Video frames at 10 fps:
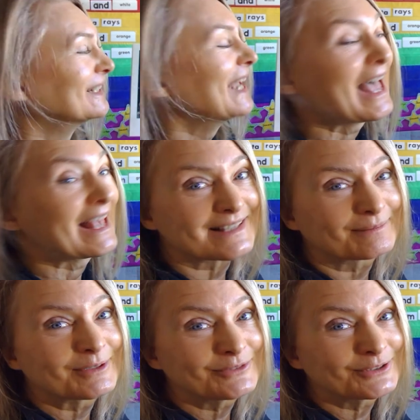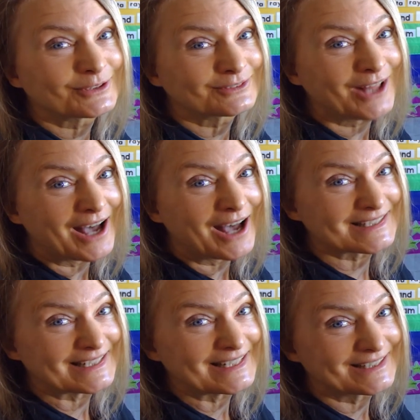And some of you have
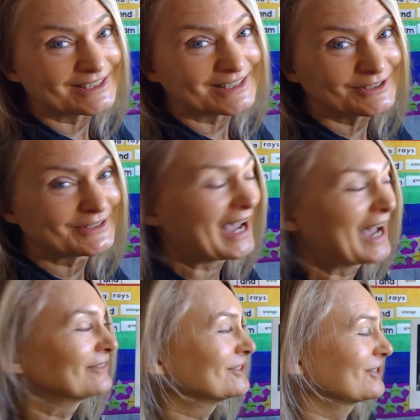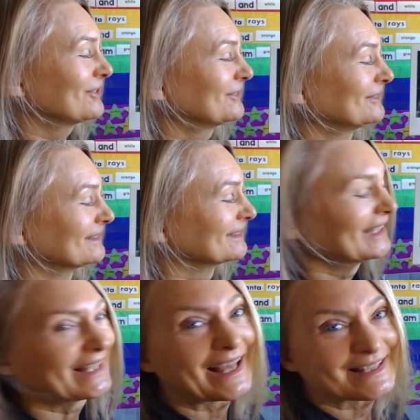lost teeth too, haven't you?
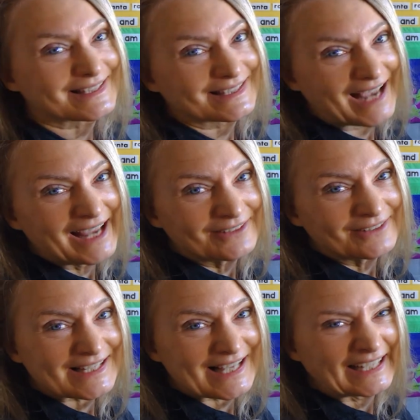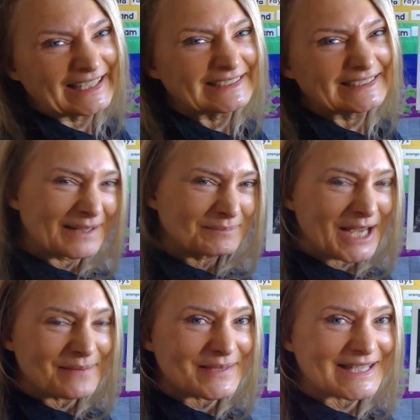That's kind of exciting,
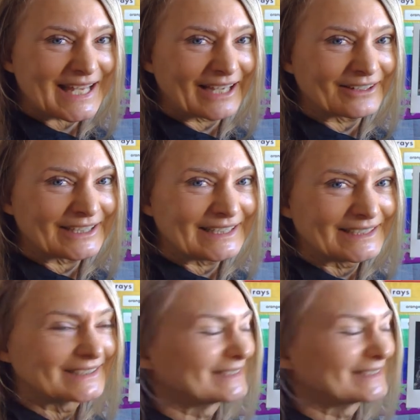sometimes scary.